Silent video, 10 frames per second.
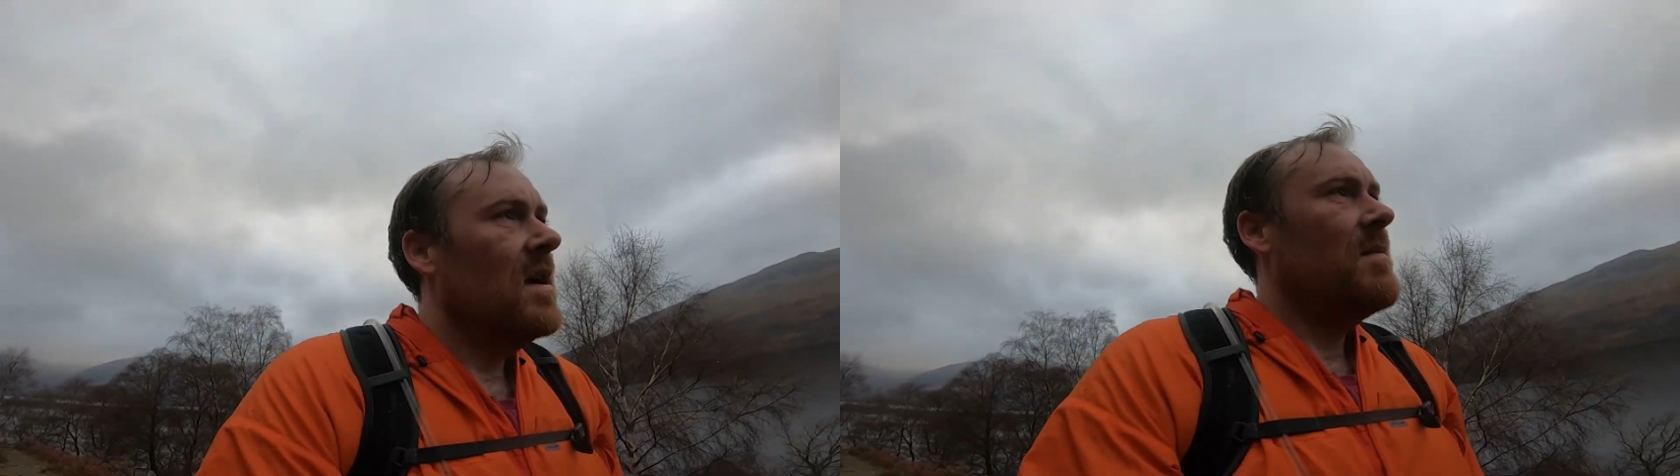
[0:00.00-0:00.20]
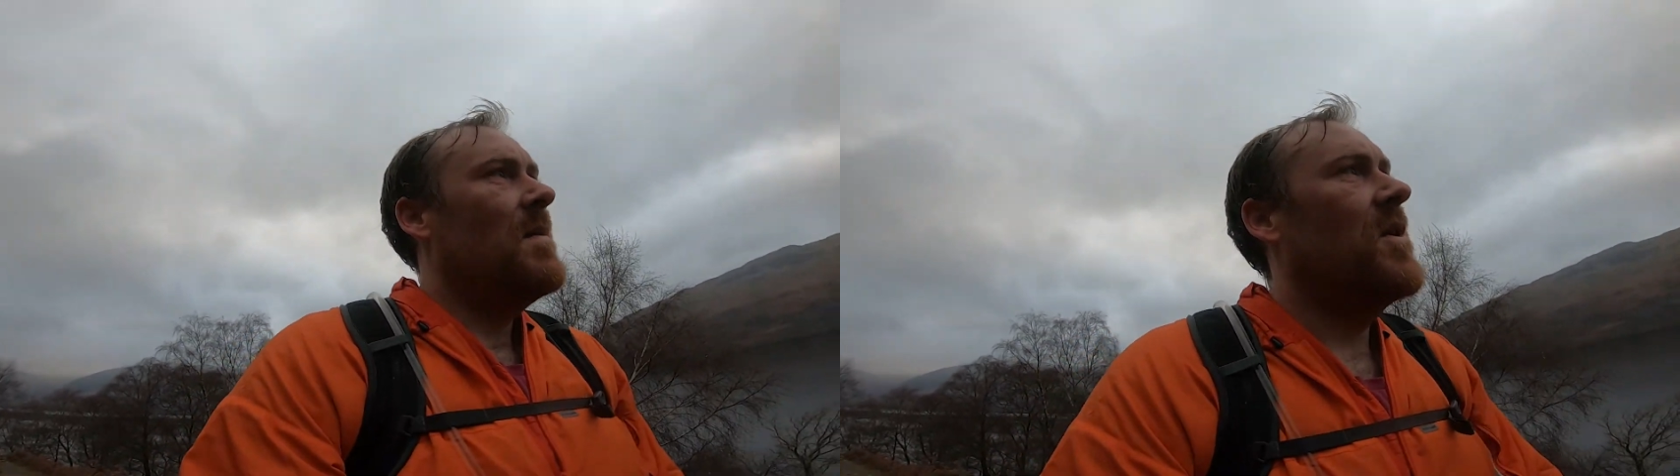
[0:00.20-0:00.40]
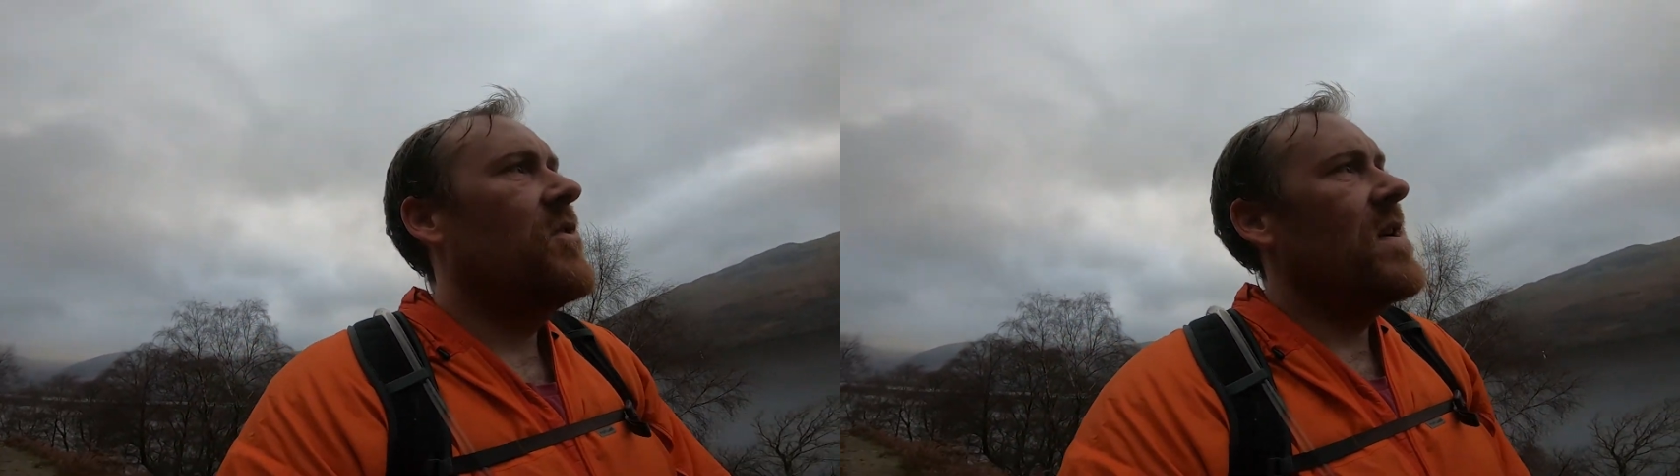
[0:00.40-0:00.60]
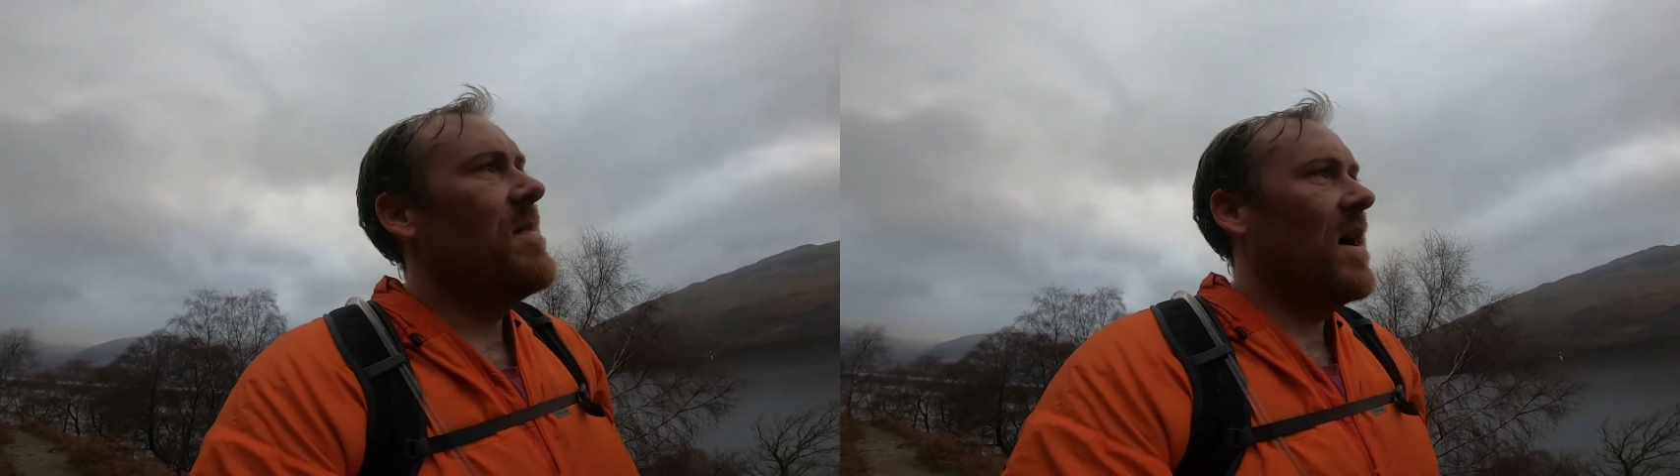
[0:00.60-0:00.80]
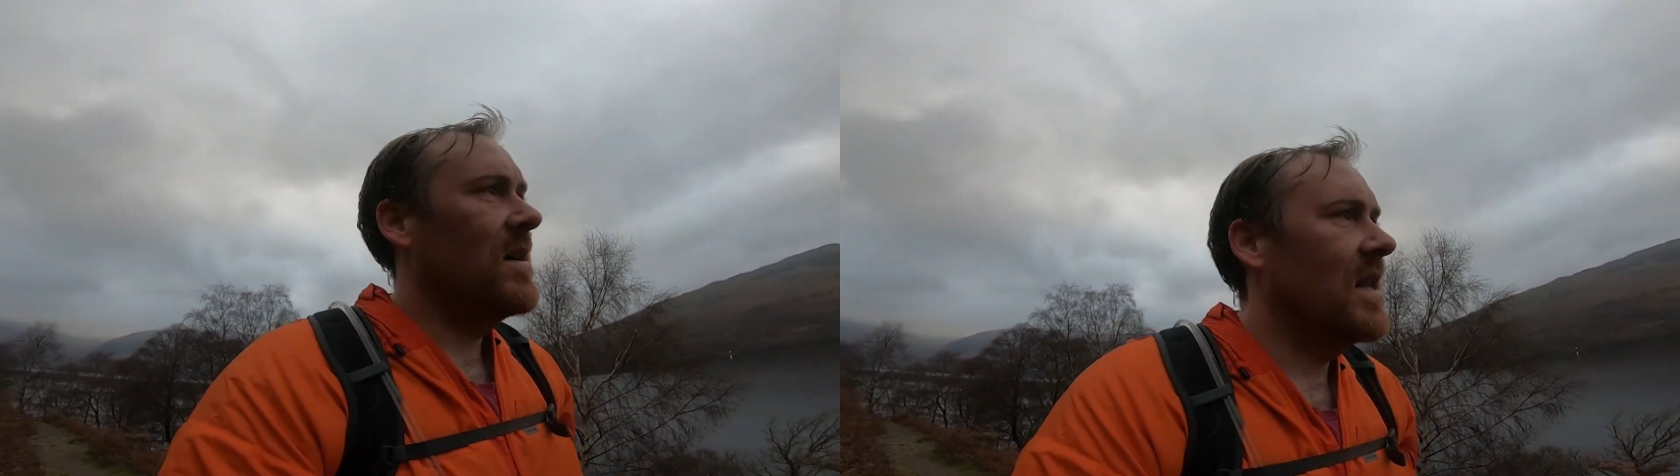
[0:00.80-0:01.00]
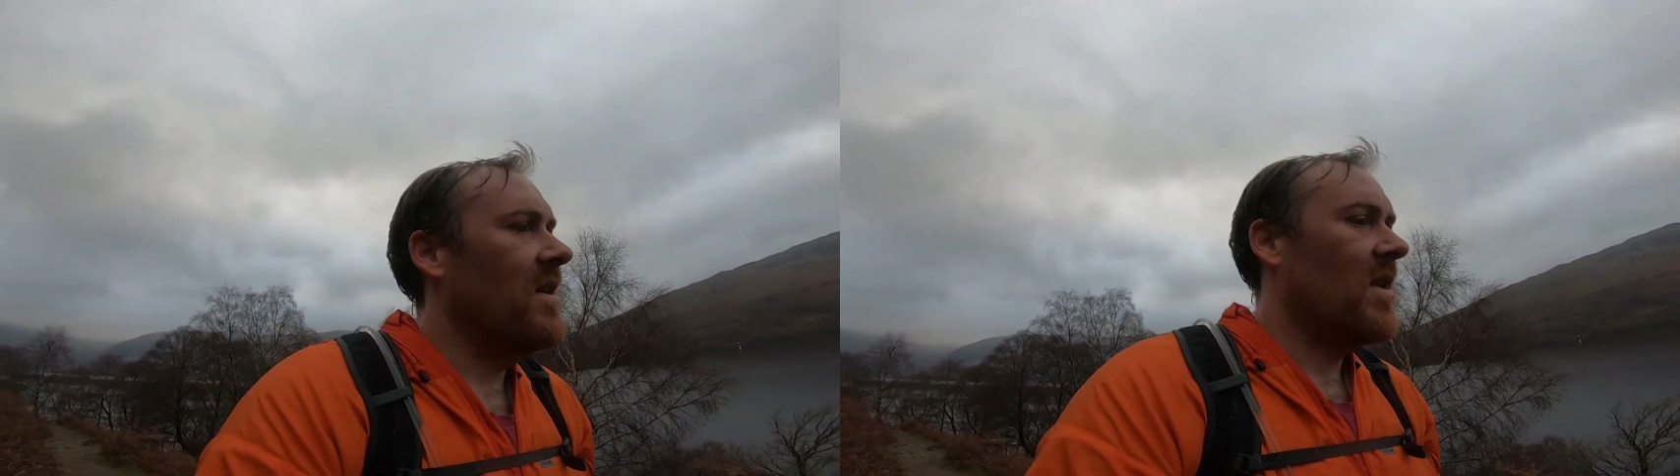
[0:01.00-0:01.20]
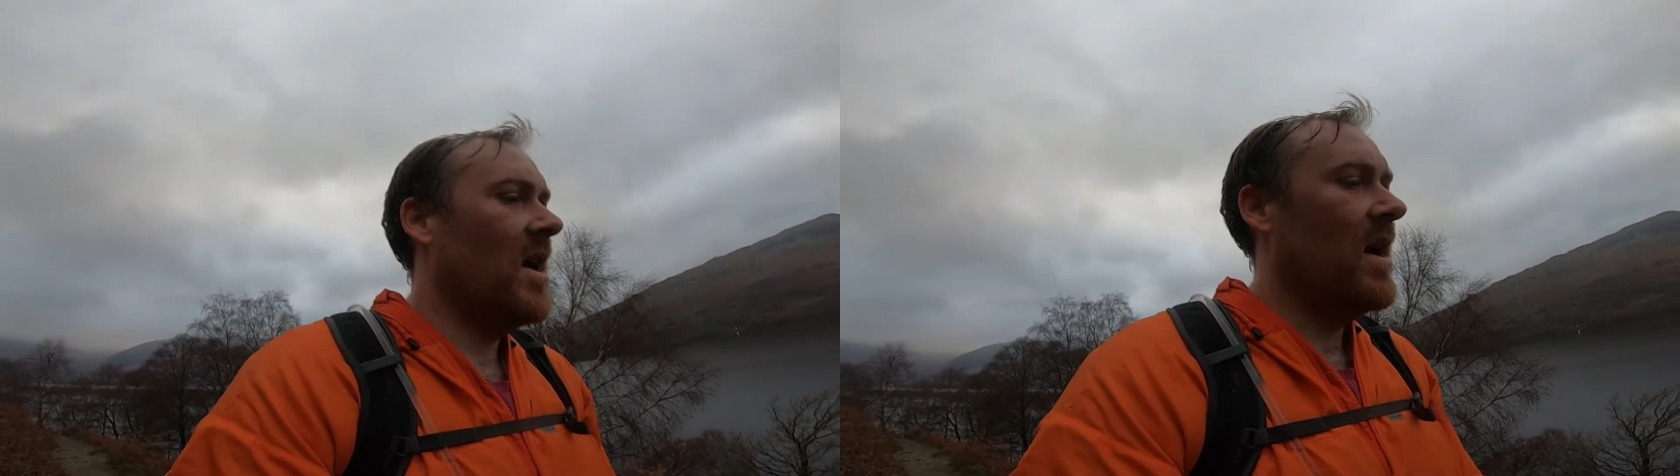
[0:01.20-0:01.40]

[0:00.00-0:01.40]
maybe 3 miles left.